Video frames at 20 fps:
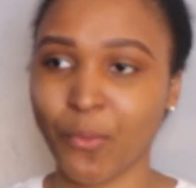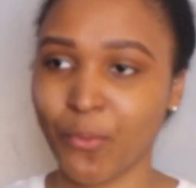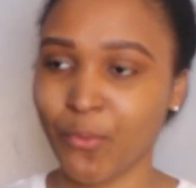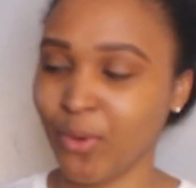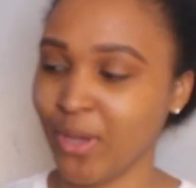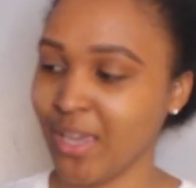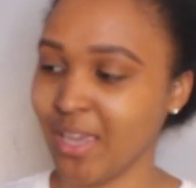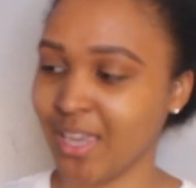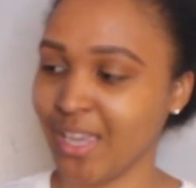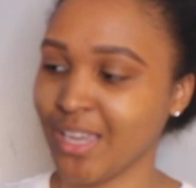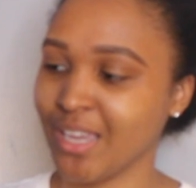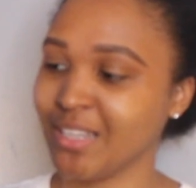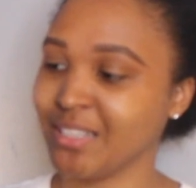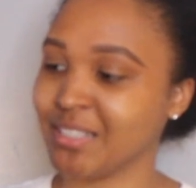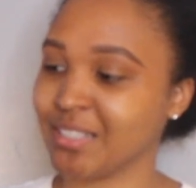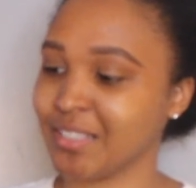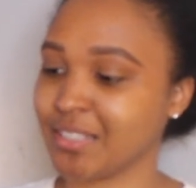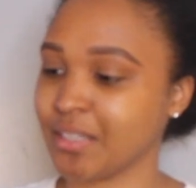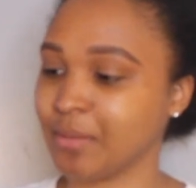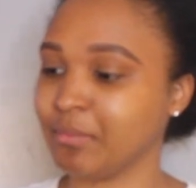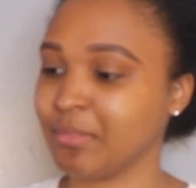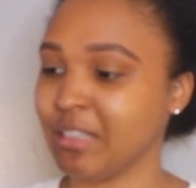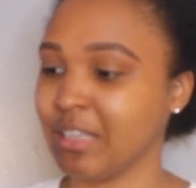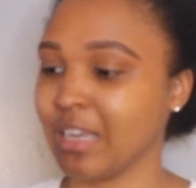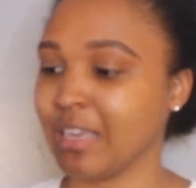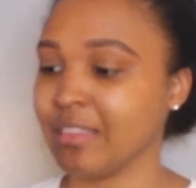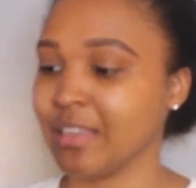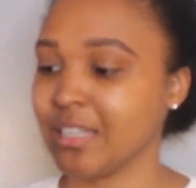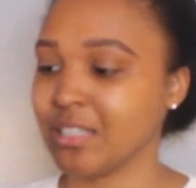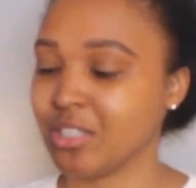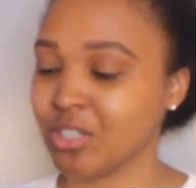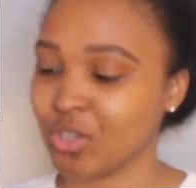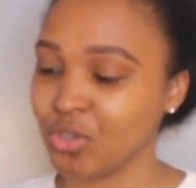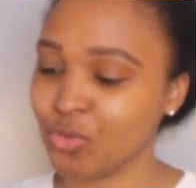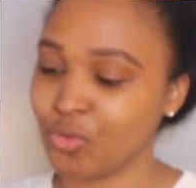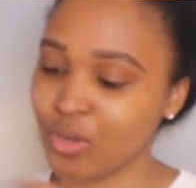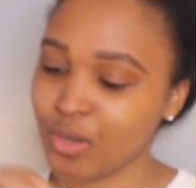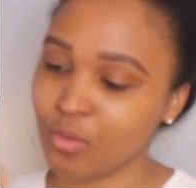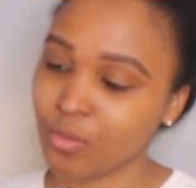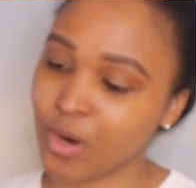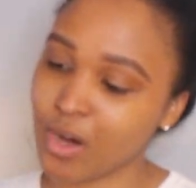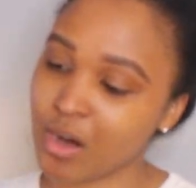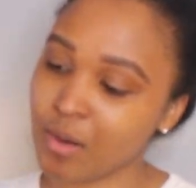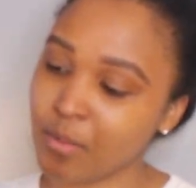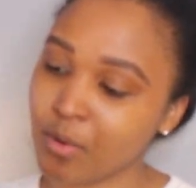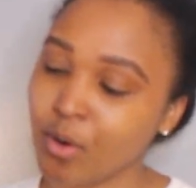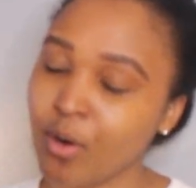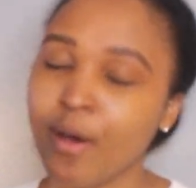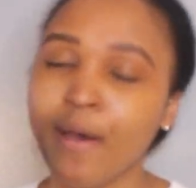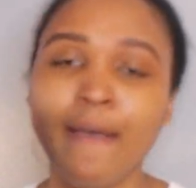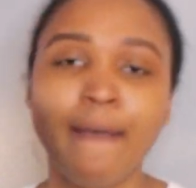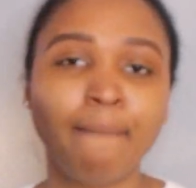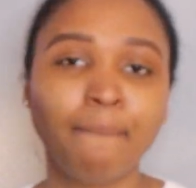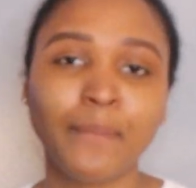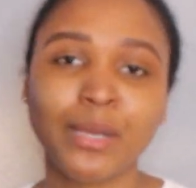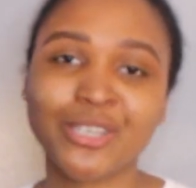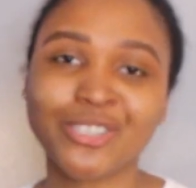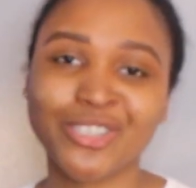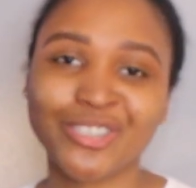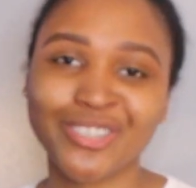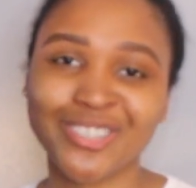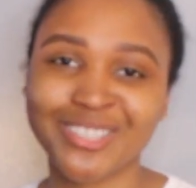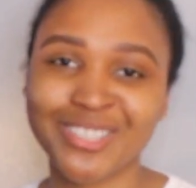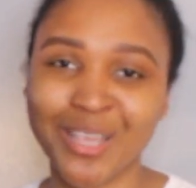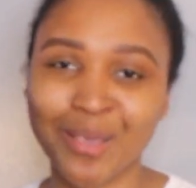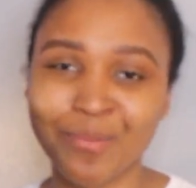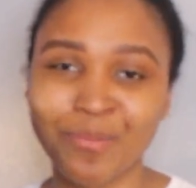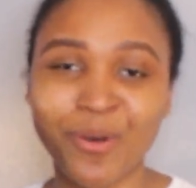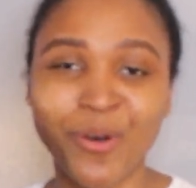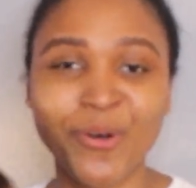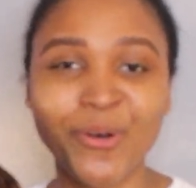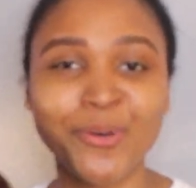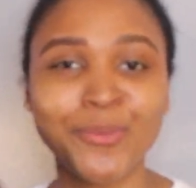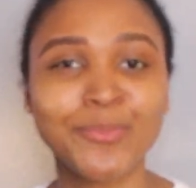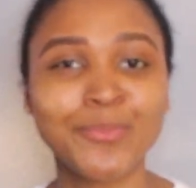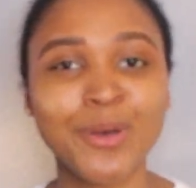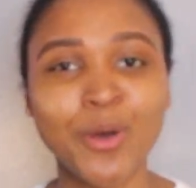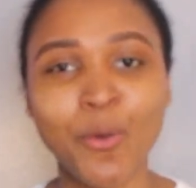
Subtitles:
wig into something that's cute and wearable, make sure to stay on